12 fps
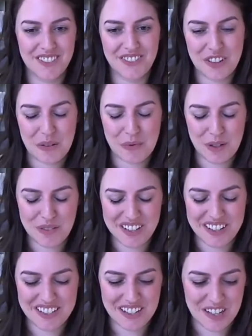from what
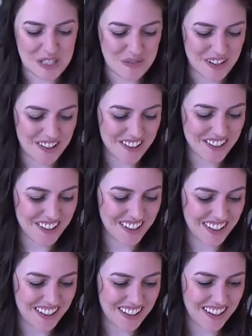we had talked about
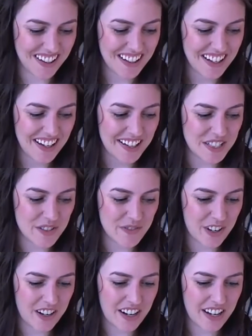earlier, as
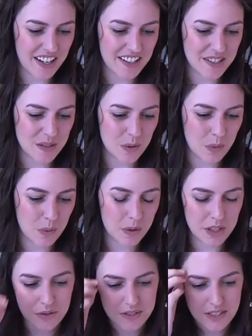far as
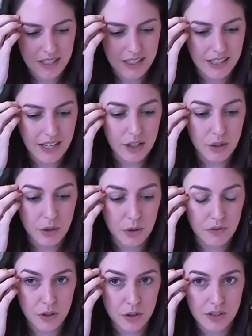when you said like, oh,
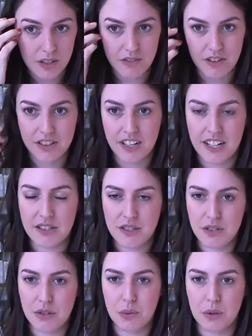if you're looking for clients,
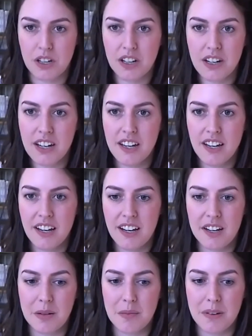do the work.
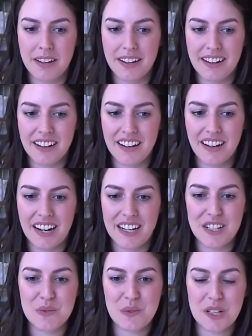Um, I
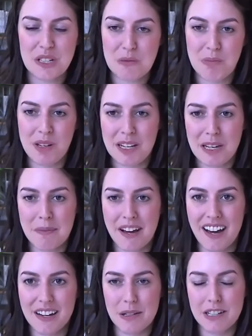just wanted to
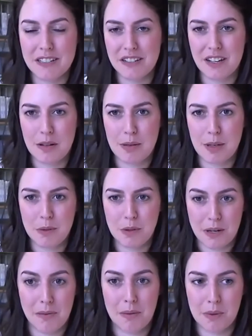piggyback because a lot of people
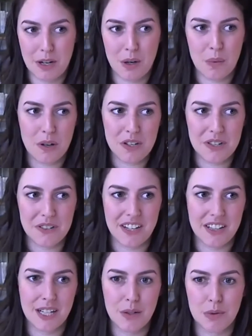probably are
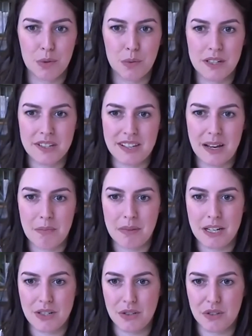wondering like, well, what does that
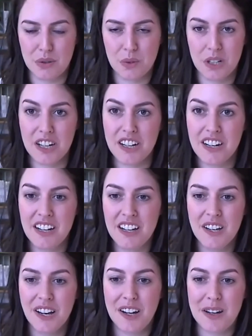mean? Do the work.
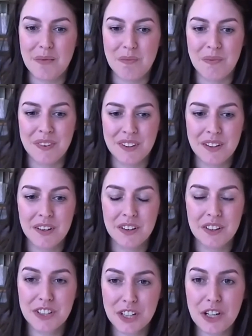Um,
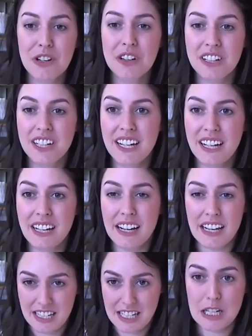literally
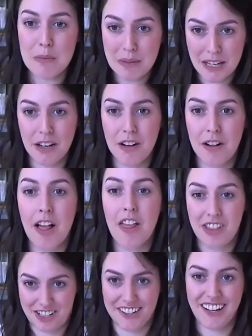email
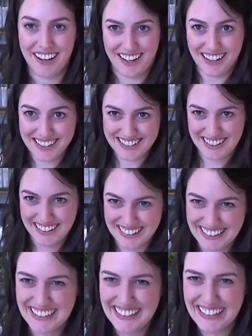the client,
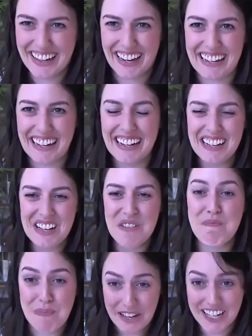like
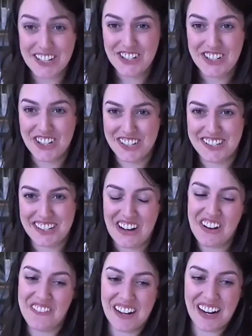pitch
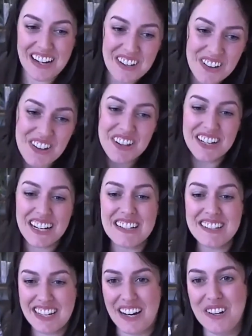yourself. And I know that
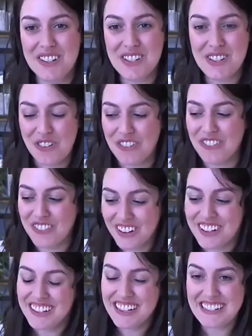that sounds
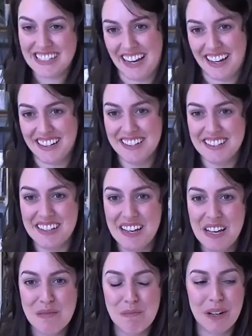really intense,
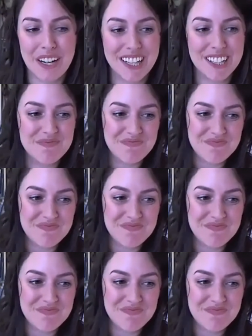but